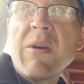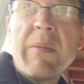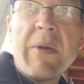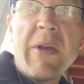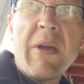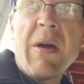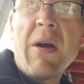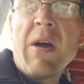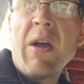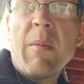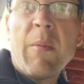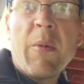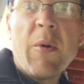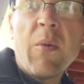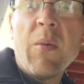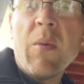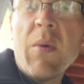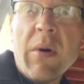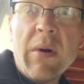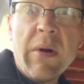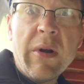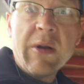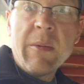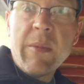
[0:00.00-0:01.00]
want to be hyper
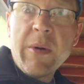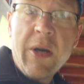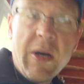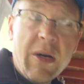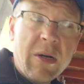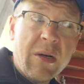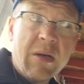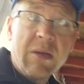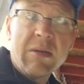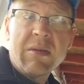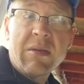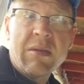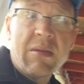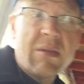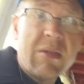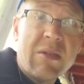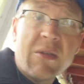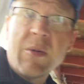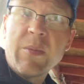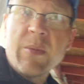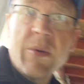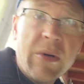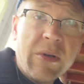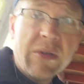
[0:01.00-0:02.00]
worried about because it's
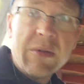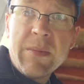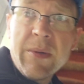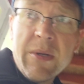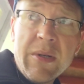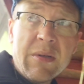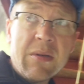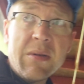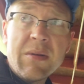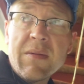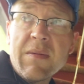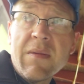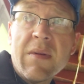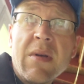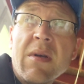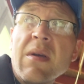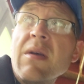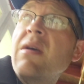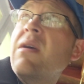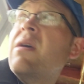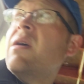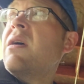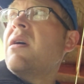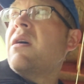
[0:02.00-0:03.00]
super expensive,
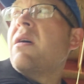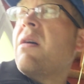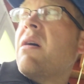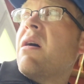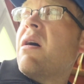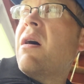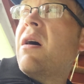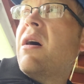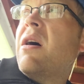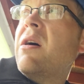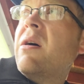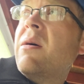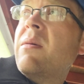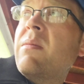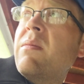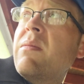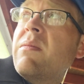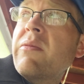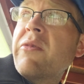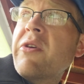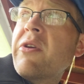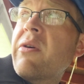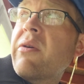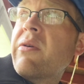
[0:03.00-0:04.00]

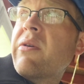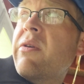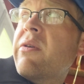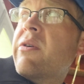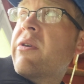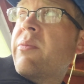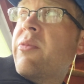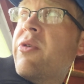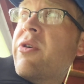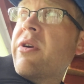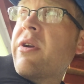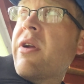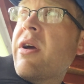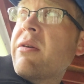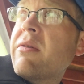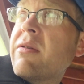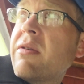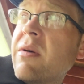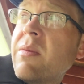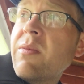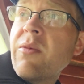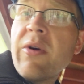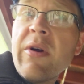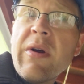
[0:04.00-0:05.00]
you can put it out
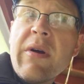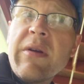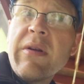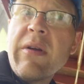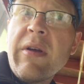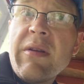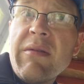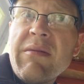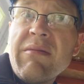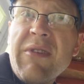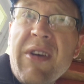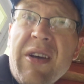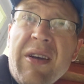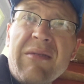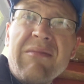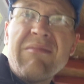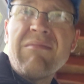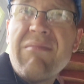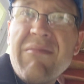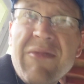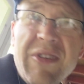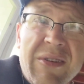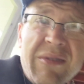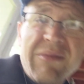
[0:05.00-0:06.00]
somewhere and not,
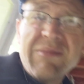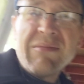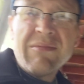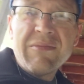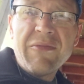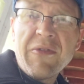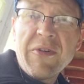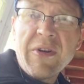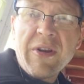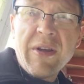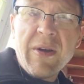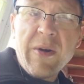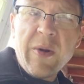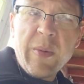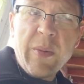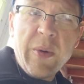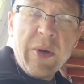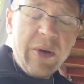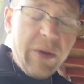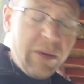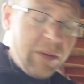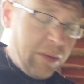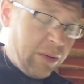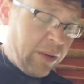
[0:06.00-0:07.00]
freak out
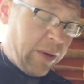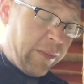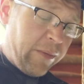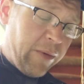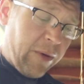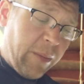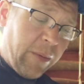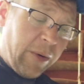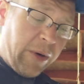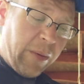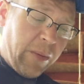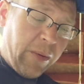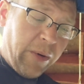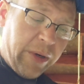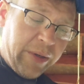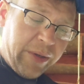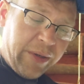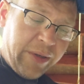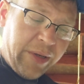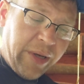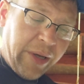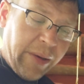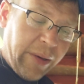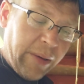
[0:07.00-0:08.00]
about it if somebody were to
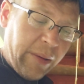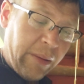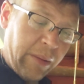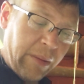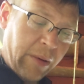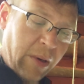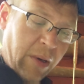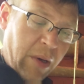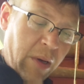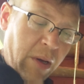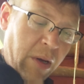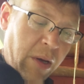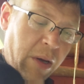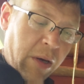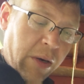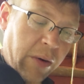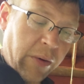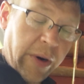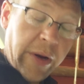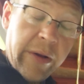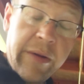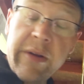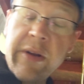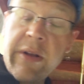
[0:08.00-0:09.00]
steal it.
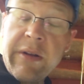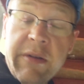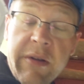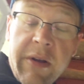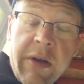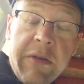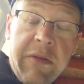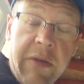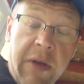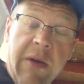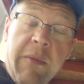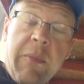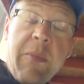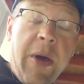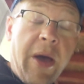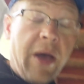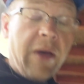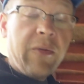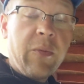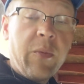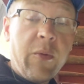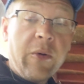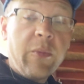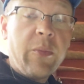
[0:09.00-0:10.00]
Granted, it does have
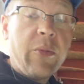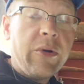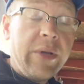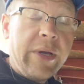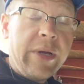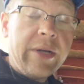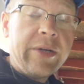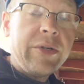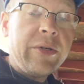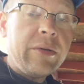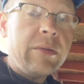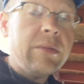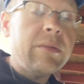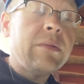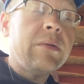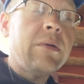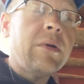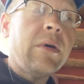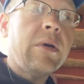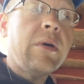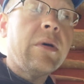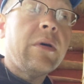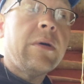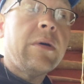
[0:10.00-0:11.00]
password protection,